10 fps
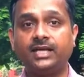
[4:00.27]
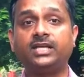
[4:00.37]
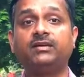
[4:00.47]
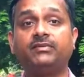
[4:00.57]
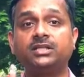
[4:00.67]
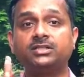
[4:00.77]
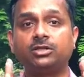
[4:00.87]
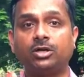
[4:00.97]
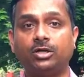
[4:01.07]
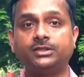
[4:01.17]
that if it
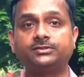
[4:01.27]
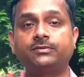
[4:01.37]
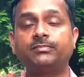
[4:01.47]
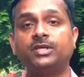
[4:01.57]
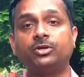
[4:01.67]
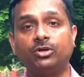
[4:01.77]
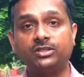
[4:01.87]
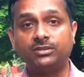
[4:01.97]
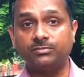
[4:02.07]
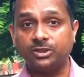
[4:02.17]
is launched from the
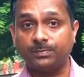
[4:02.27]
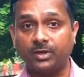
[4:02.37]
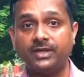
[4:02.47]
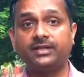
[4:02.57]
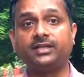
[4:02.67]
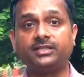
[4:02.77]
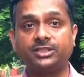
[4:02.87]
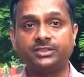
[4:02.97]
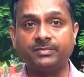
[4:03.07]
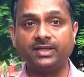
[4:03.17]
northernmost point in
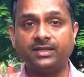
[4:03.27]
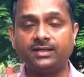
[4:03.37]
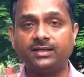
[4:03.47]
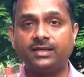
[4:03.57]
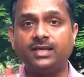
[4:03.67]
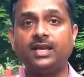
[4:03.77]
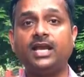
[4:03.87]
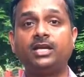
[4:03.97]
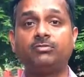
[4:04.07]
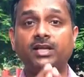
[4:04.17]
Kashmir,
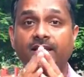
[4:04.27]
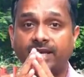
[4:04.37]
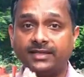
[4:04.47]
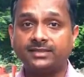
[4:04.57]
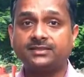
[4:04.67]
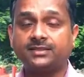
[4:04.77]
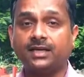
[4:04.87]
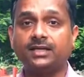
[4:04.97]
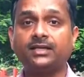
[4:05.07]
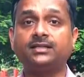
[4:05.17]
it will hit its
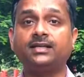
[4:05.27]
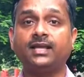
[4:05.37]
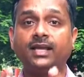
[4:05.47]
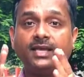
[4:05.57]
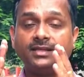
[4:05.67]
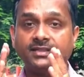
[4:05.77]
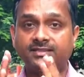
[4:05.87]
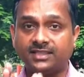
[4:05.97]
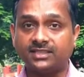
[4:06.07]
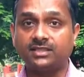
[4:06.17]
target in the
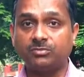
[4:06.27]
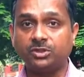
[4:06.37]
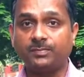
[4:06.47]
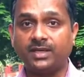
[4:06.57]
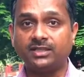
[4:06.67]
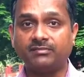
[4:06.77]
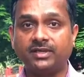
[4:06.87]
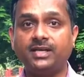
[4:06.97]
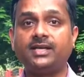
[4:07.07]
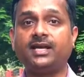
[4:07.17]
southernmost part
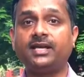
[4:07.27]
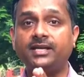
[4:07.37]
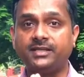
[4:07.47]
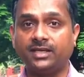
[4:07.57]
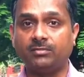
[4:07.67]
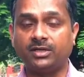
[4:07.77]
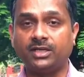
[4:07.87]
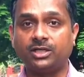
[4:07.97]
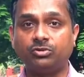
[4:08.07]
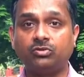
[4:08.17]
of India in Tamil
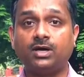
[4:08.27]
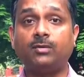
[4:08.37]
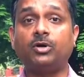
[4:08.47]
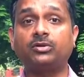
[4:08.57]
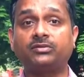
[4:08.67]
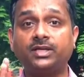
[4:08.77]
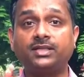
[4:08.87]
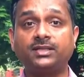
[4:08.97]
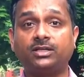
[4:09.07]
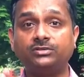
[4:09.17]
Nadu, about
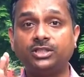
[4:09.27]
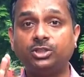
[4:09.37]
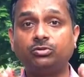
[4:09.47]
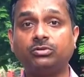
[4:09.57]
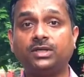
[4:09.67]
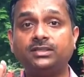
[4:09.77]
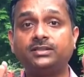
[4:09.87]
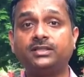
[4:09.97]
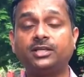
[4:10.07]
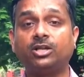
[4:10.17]

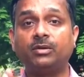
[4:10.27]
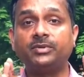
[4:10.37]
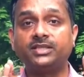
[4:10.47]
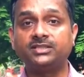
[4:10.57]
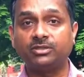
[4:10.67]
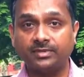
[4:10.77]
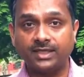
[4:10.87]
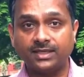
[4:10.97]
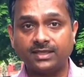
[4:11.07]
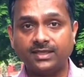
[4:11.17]
3,200 kilometers
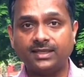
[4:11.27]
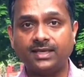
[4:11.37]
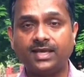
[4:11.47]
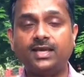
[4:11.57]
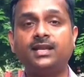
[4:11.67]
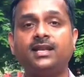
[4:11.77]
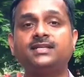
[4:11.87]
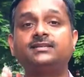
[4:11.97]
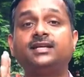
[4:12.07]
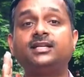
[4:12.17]
away, in
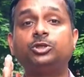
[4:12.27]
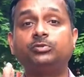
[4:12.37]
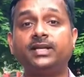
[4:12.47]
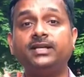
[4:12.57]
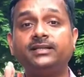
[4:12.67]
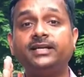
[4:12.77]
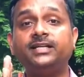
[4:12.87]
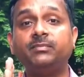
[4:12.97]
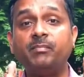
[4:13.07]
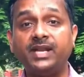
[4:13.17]
less than
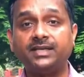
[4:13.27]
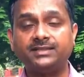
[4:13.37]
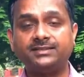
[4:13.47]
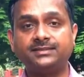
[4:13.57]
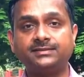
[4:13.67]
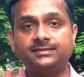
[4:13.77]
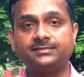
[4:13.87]
28 minutes.